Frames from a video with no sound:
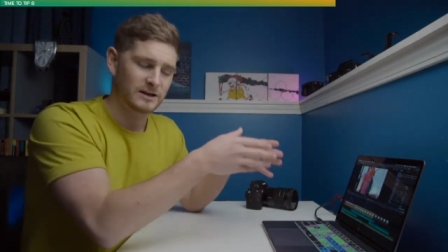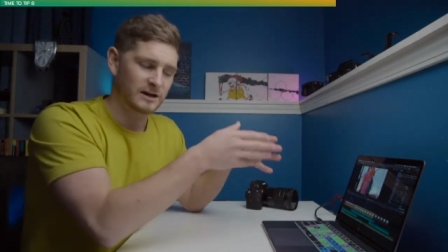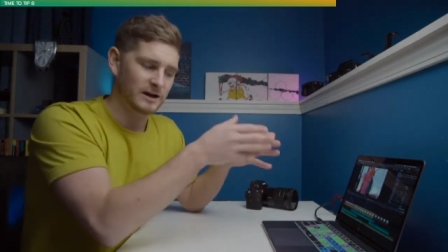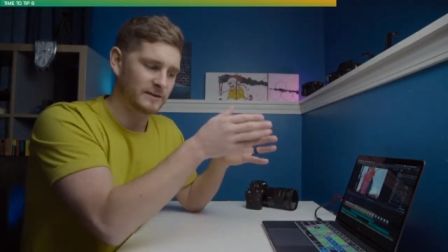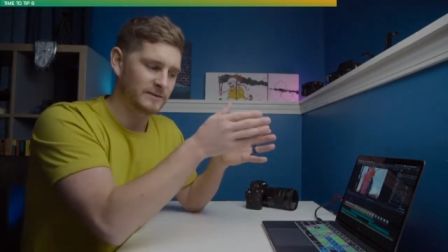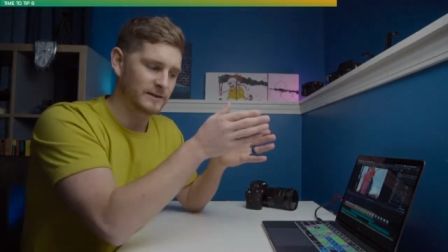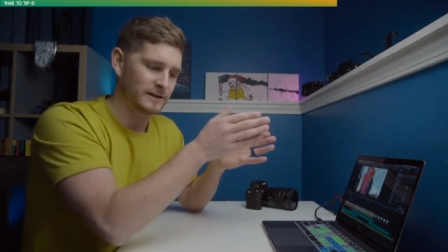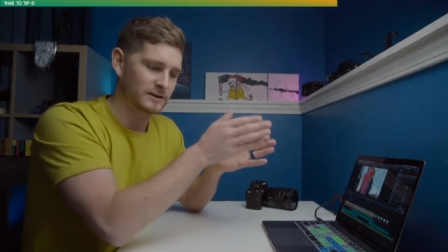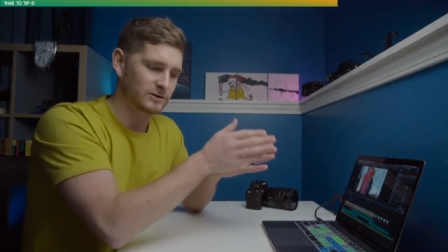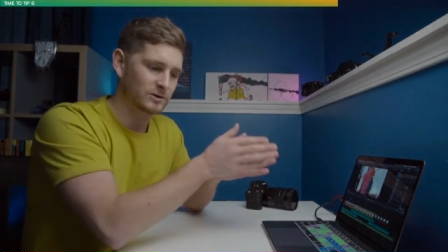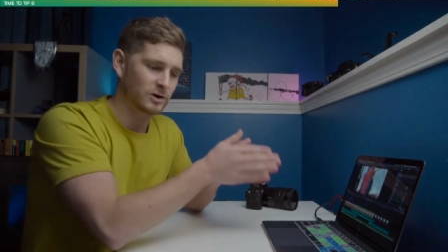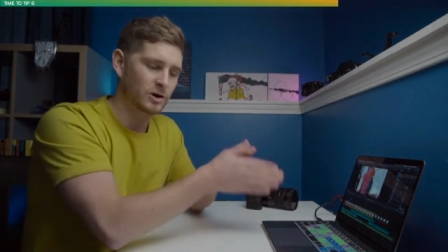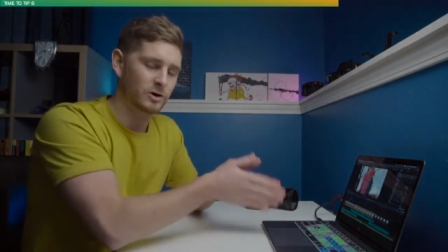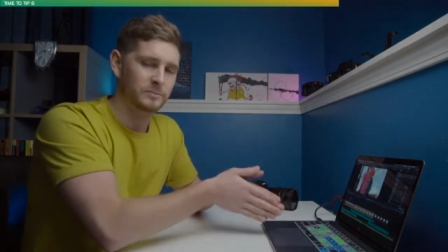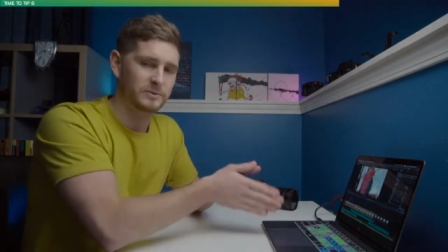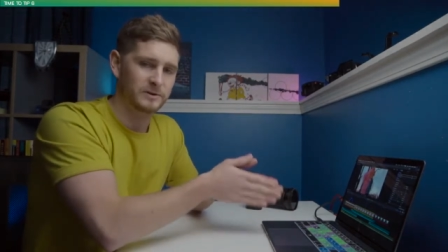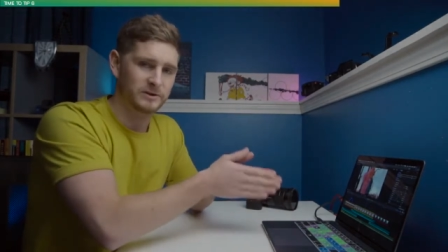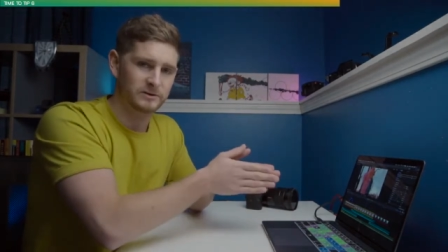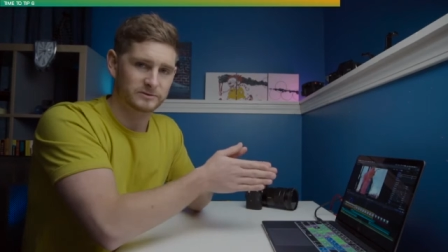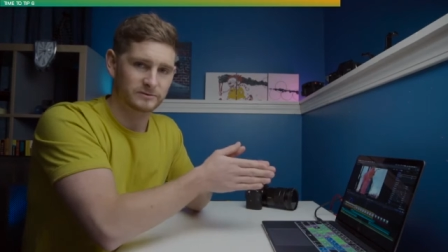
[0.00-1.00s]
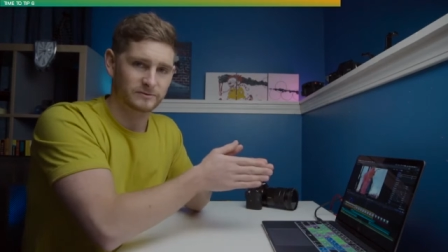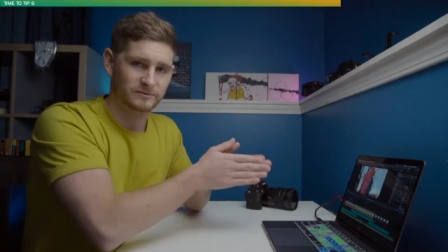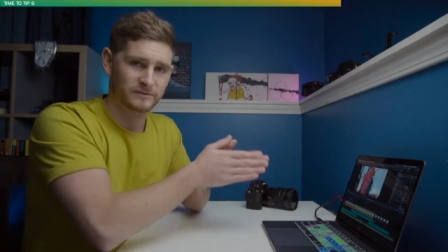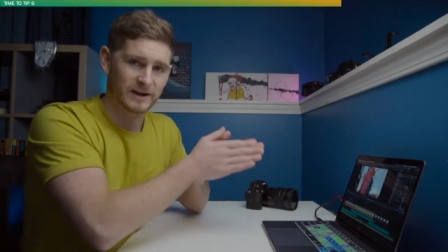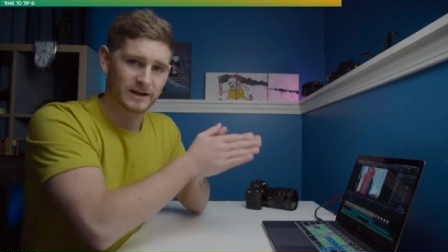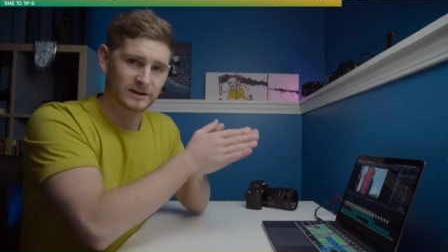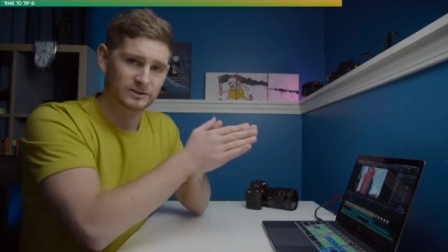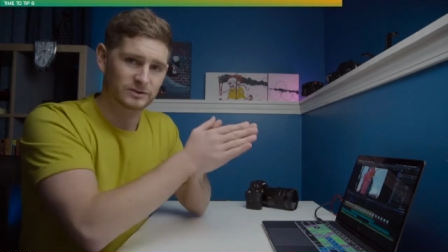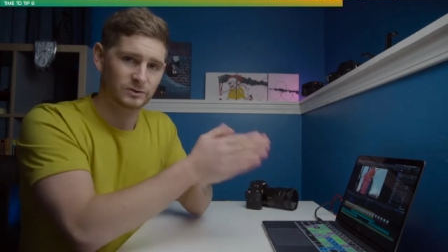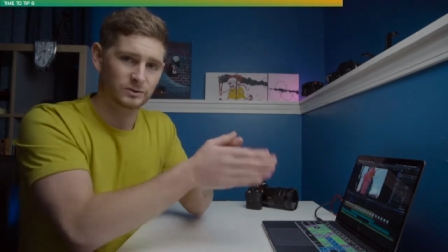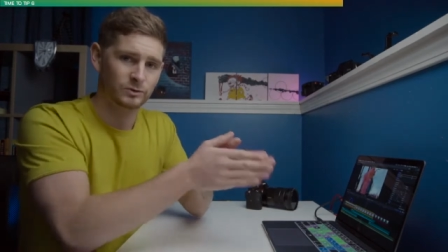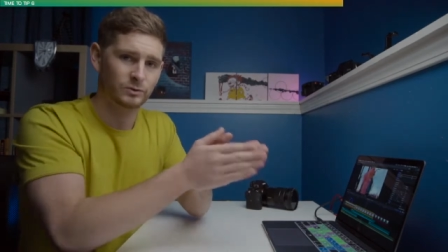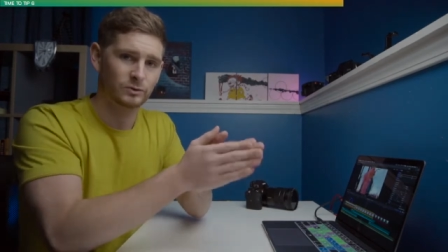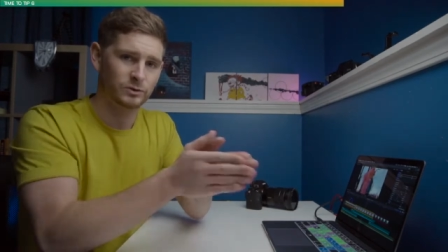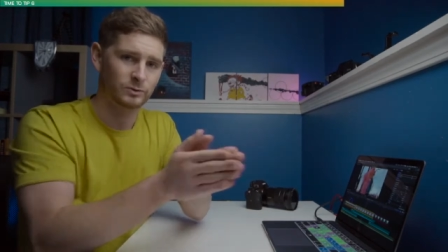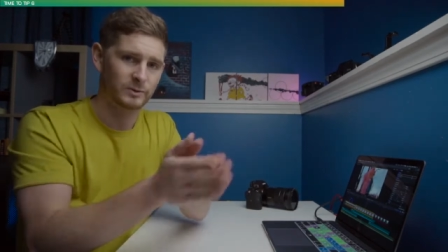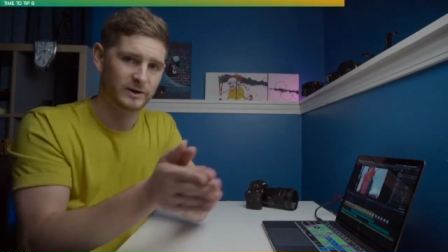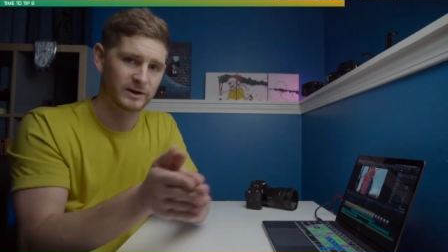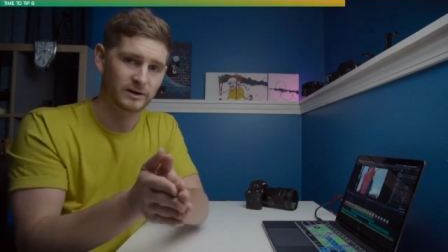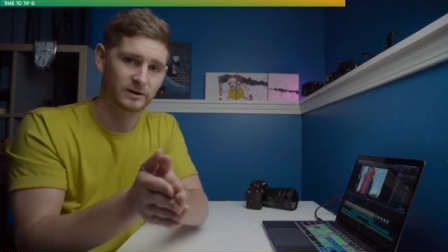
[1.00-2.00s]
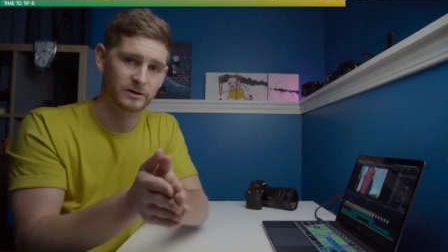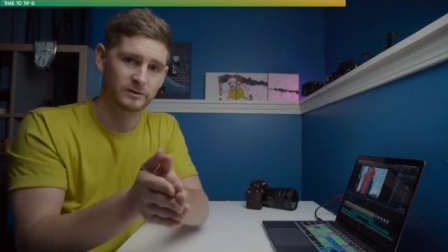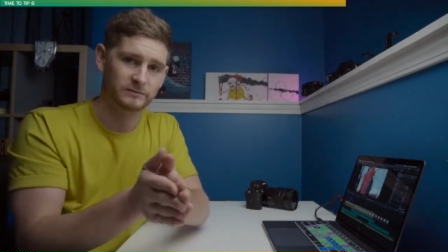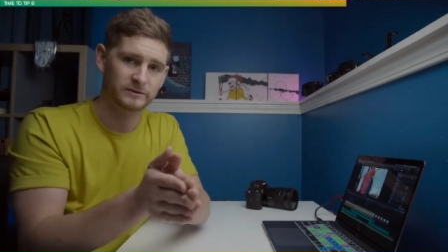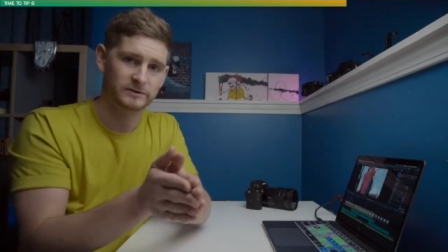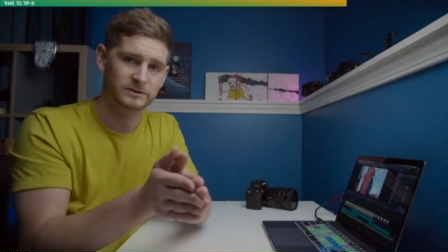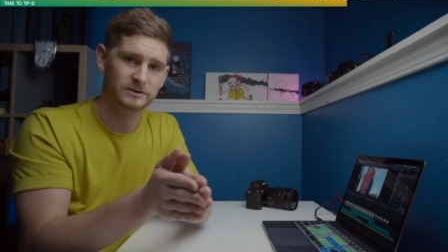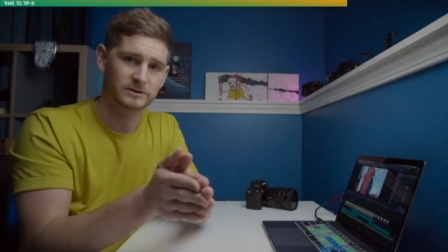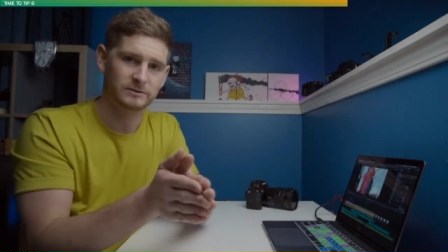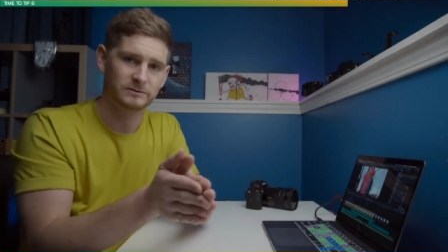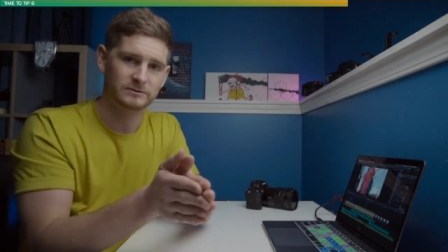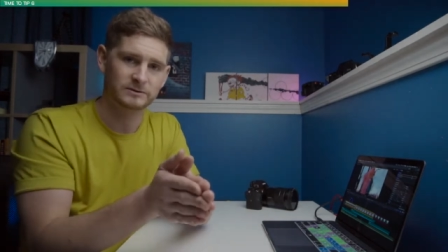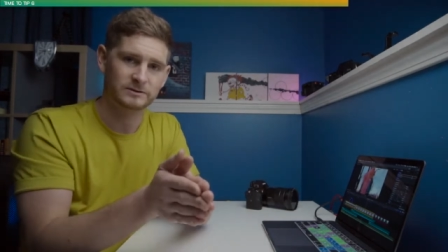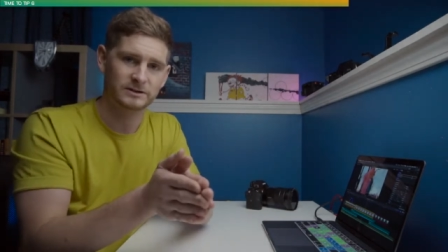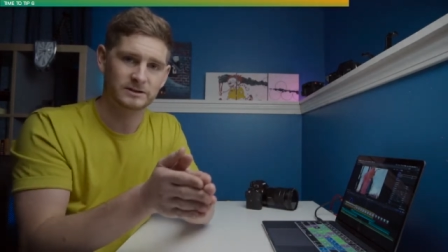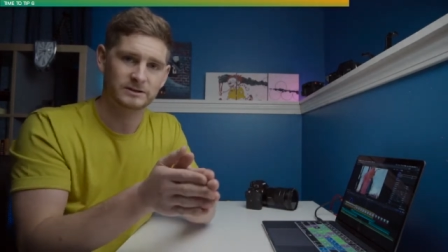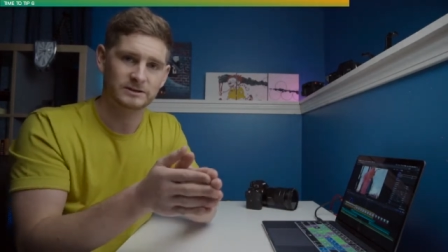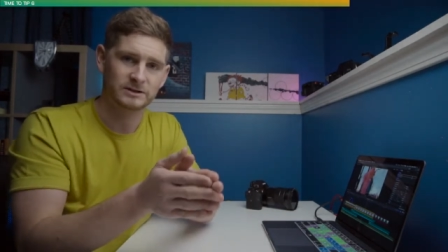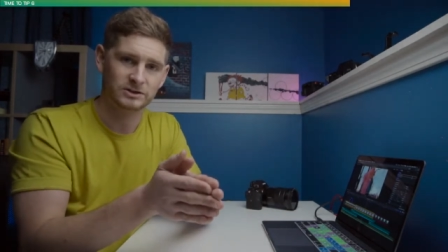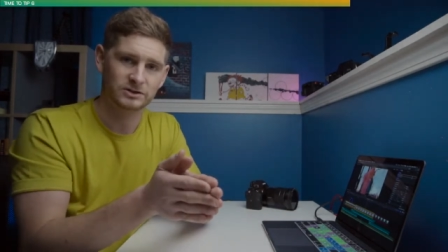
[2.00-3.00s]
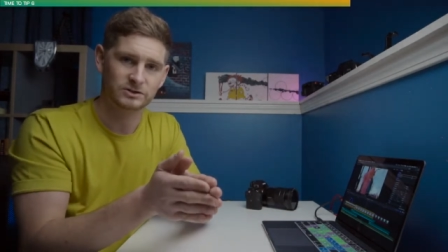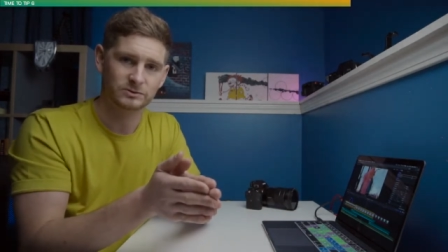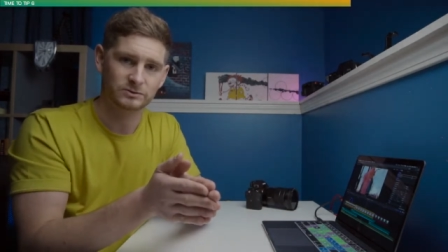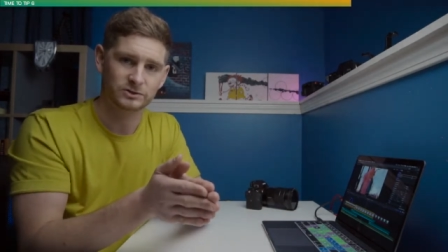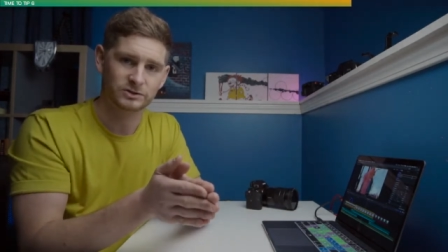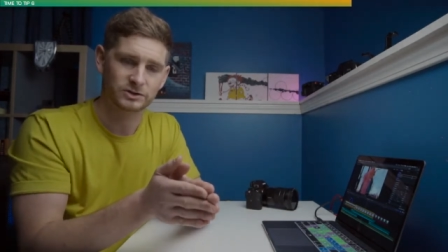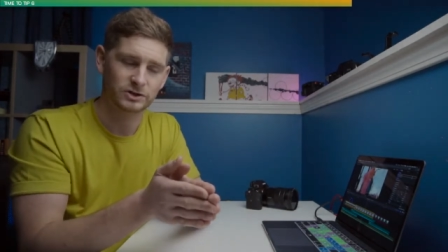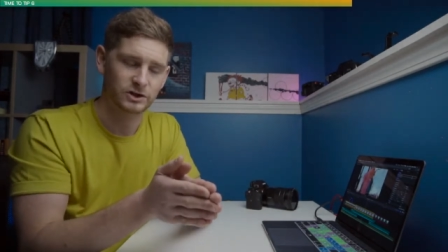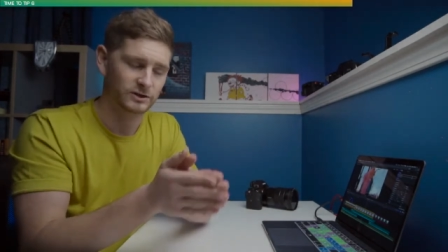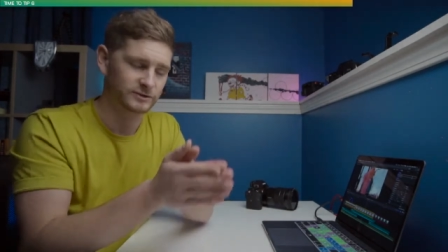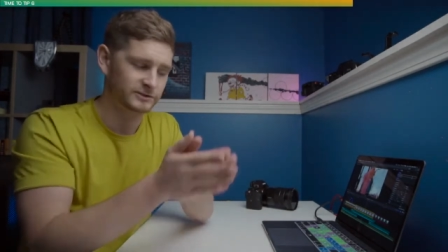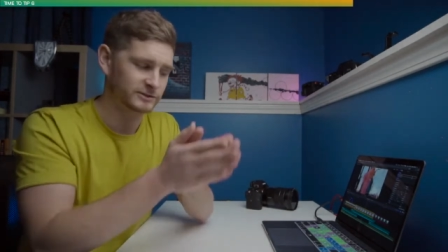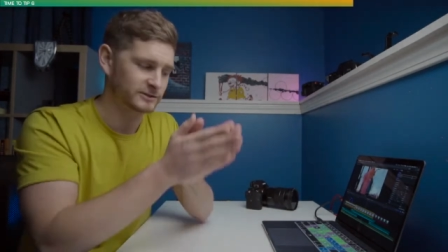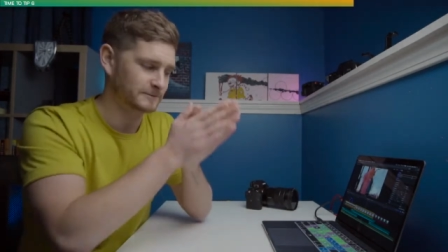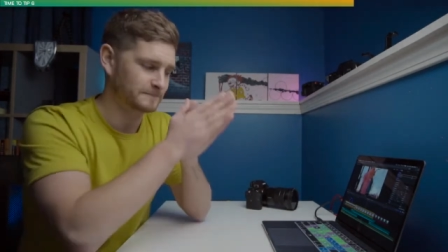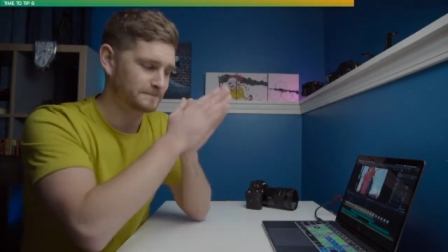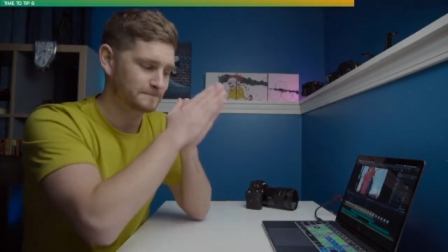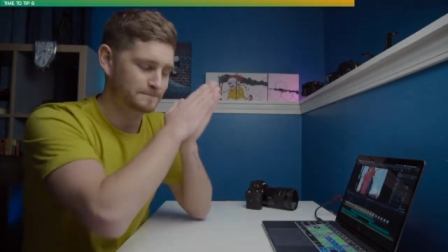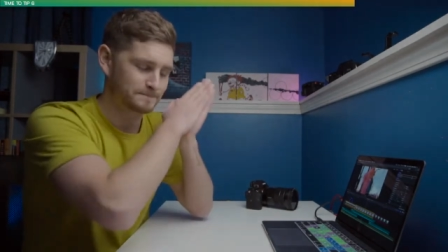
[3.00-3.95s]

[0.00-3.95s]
and then copy those effects all the way over to those additional shots.